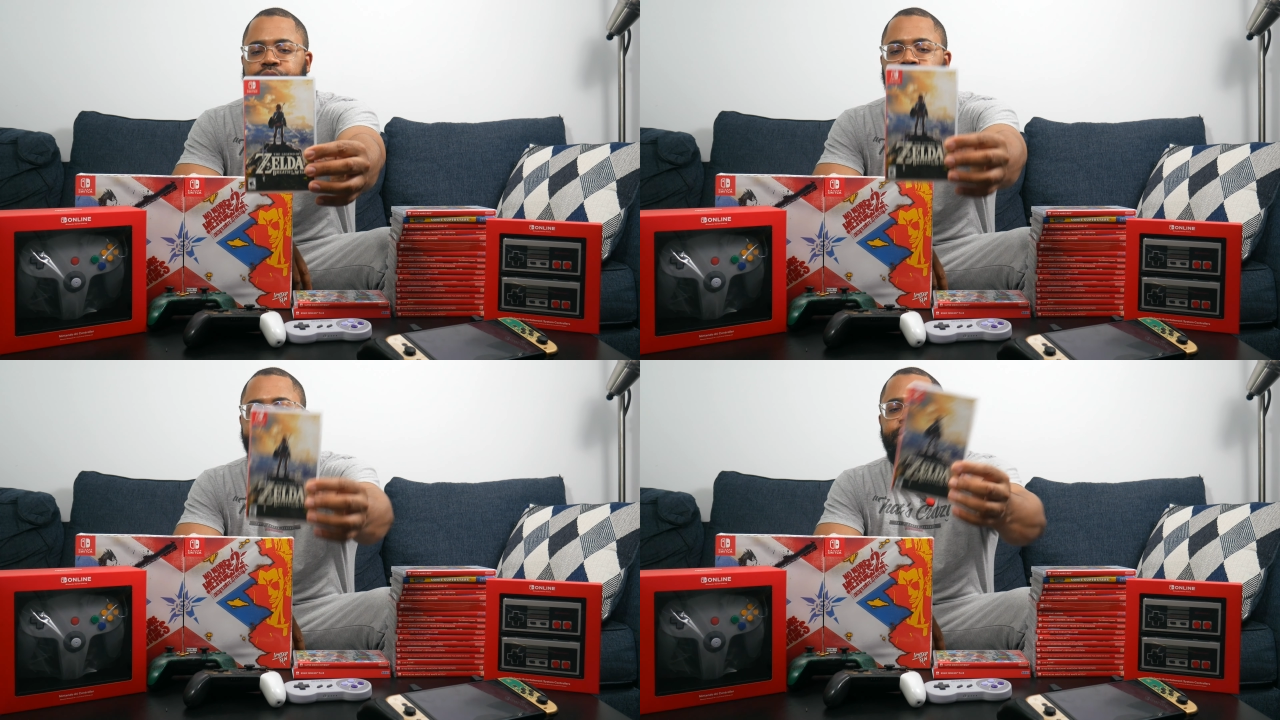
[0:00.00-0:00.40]

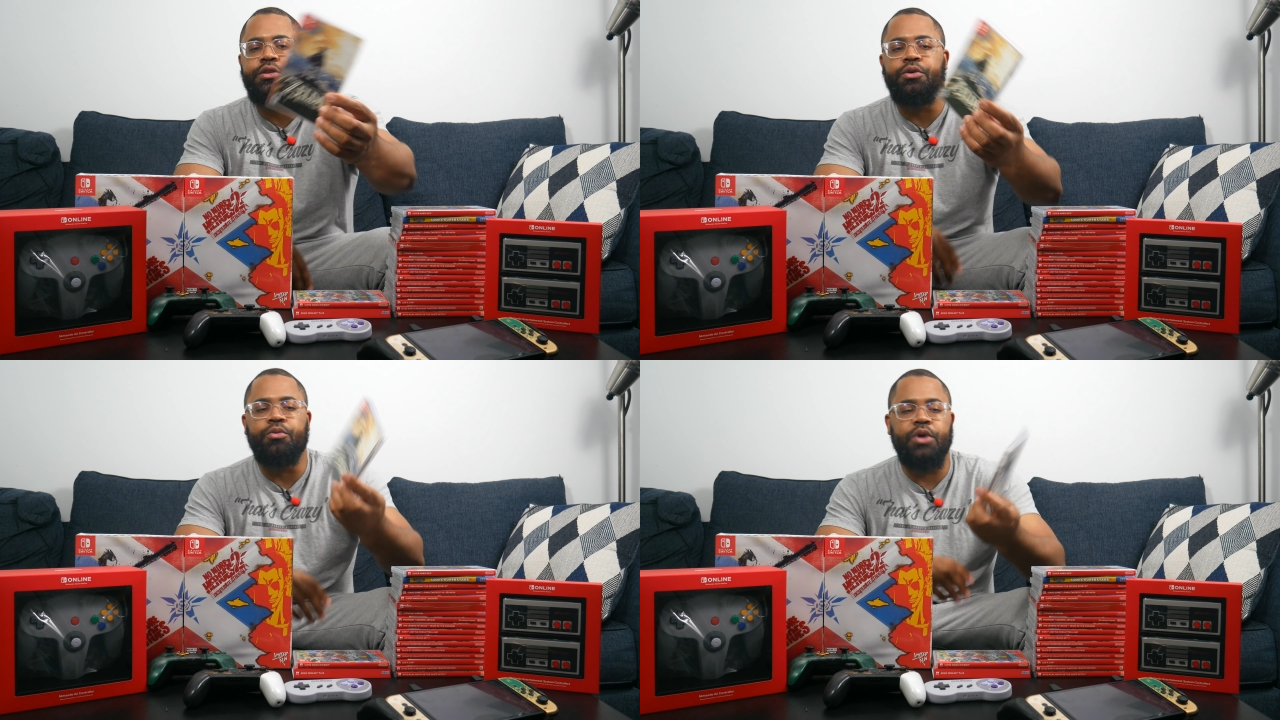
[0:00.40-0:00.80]
Breath
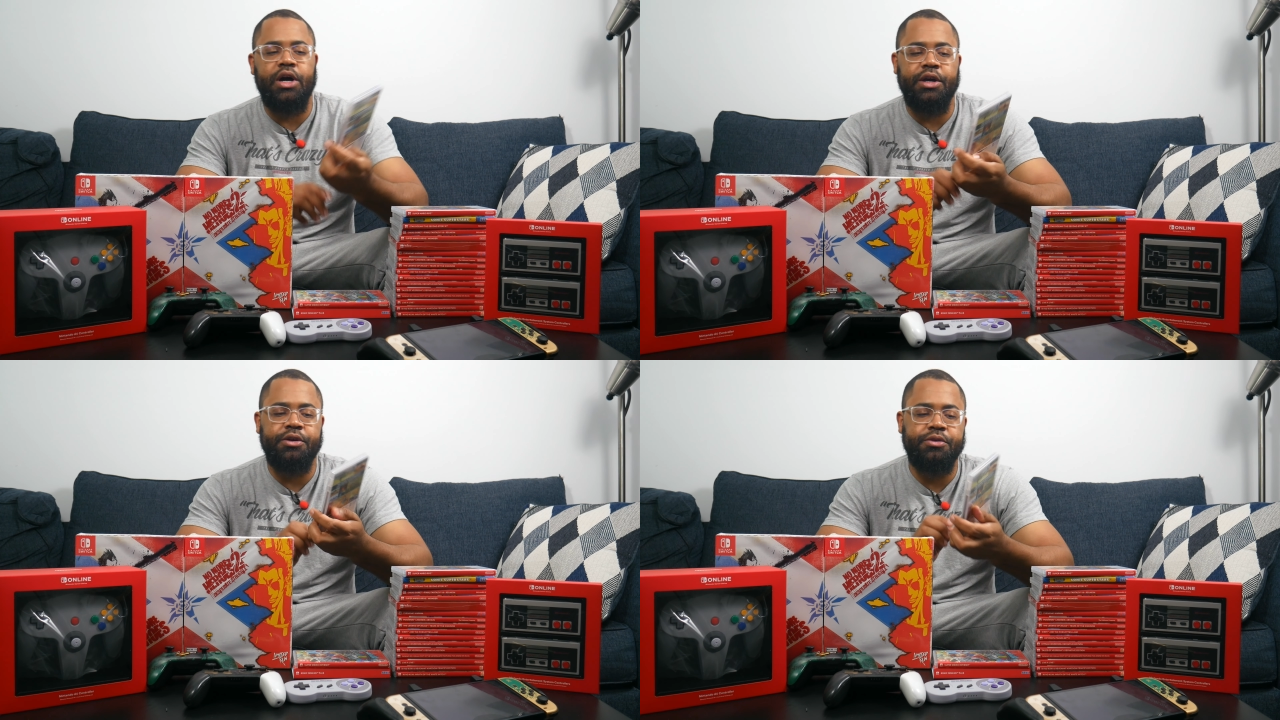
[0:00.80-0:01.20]
of the
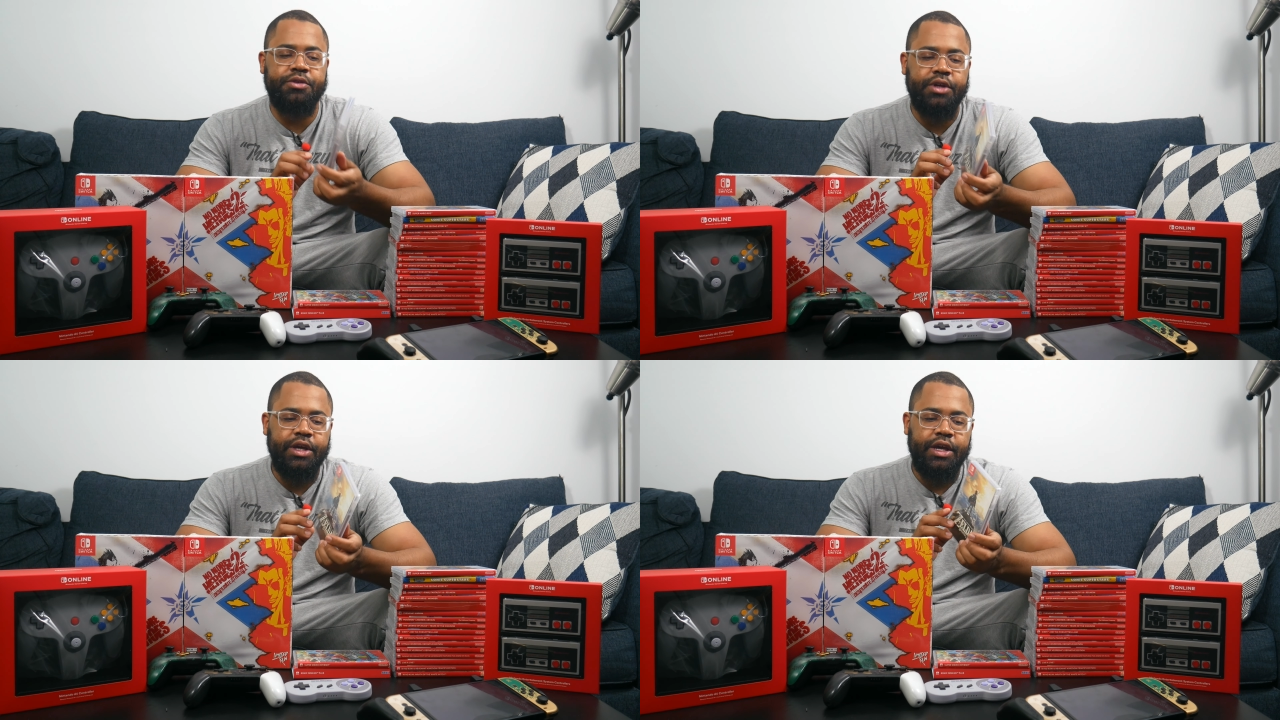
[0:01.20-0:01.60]

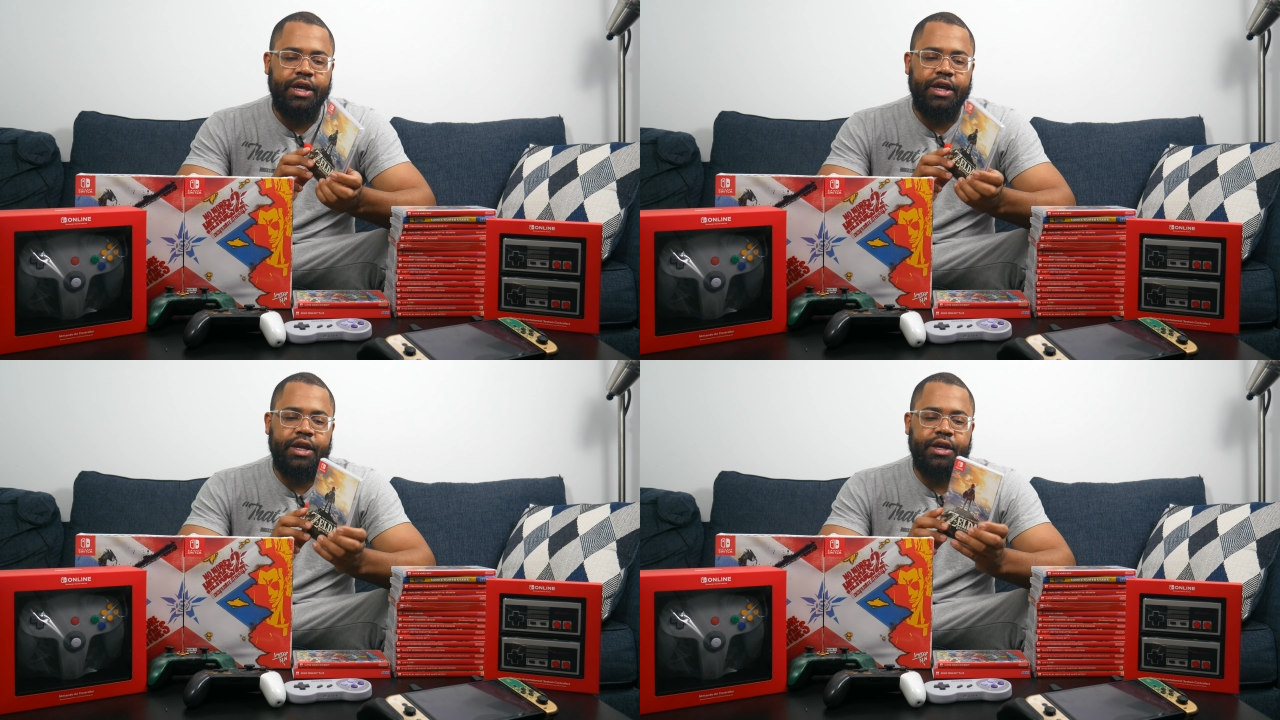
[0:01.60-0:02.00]
Wild,
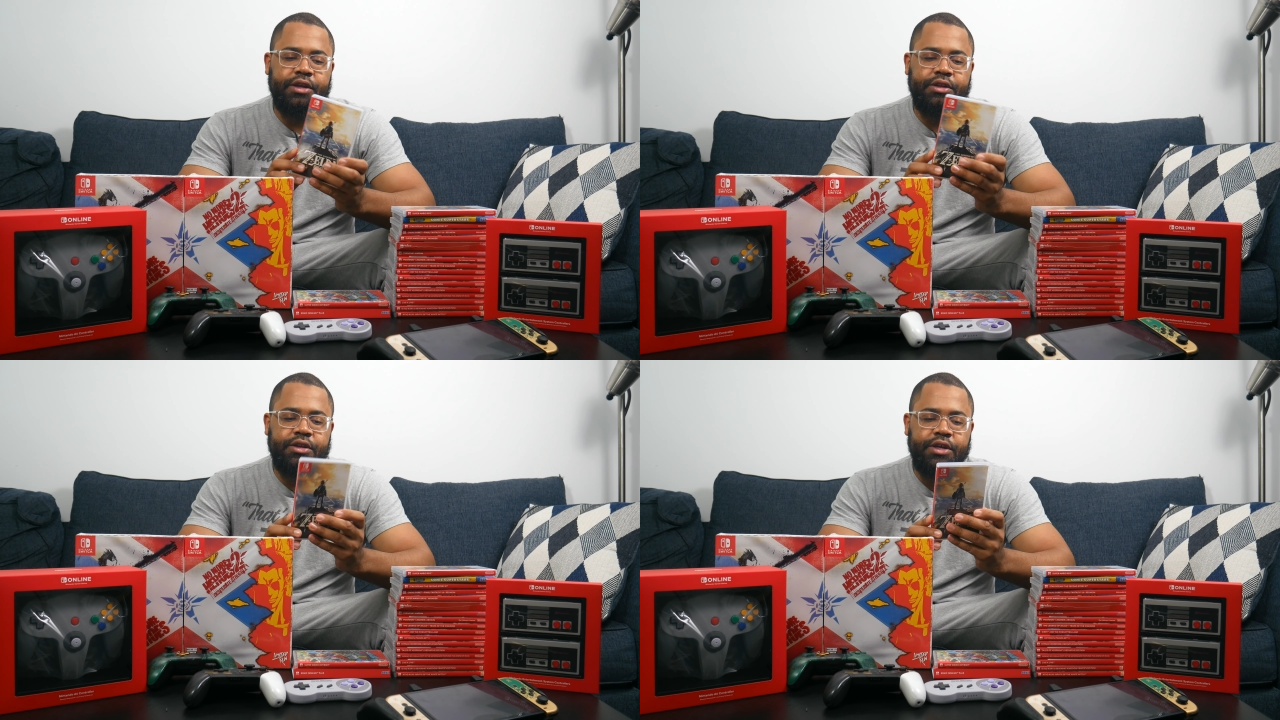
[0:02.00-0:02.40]

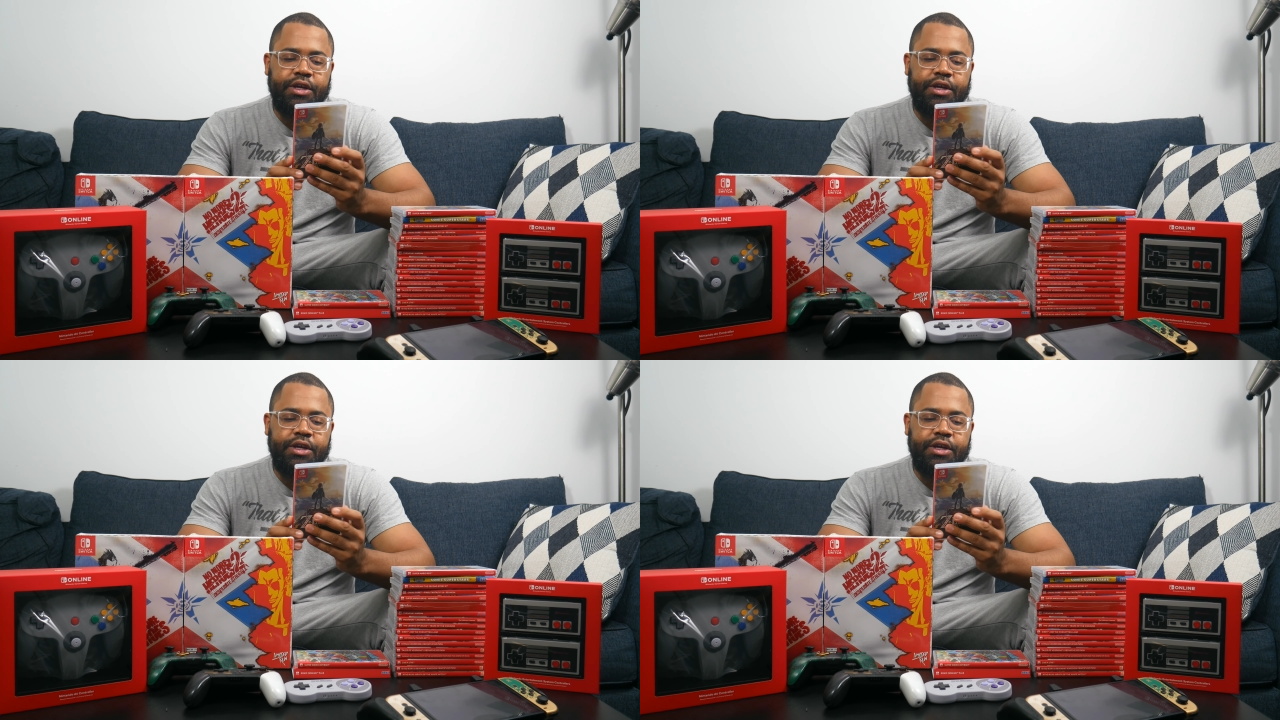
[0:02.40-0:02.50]
and